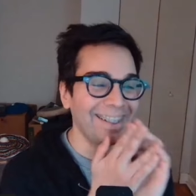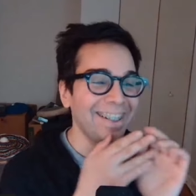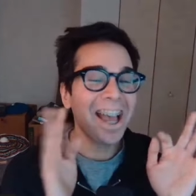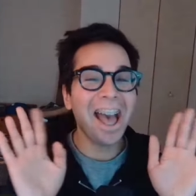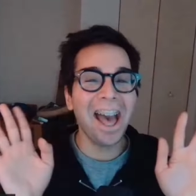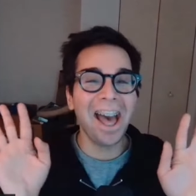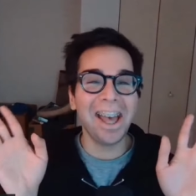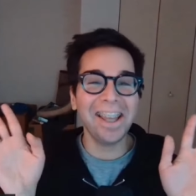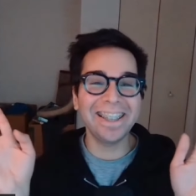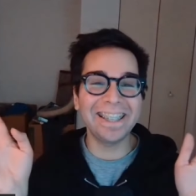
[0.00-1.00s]
Hi,
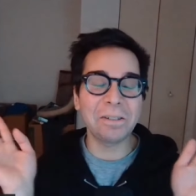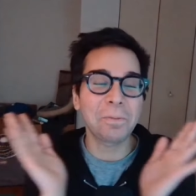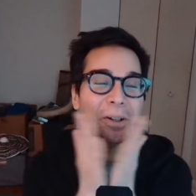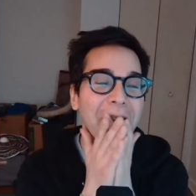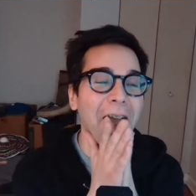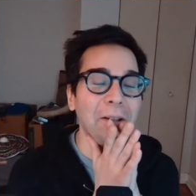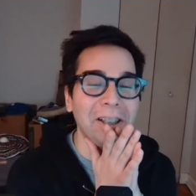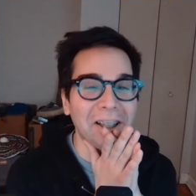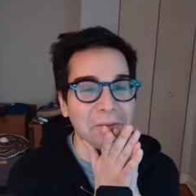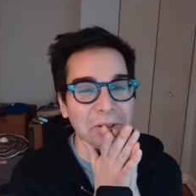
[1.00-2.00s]
Libra. I
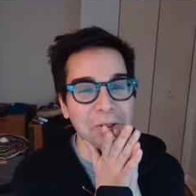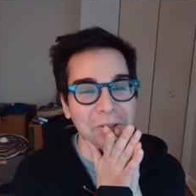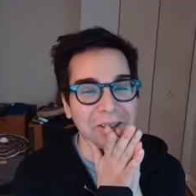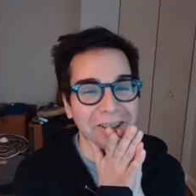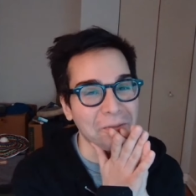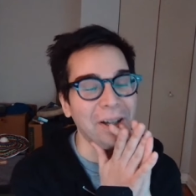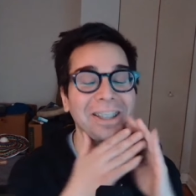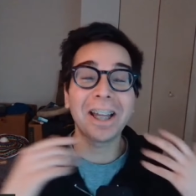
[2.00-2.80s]
love you so much.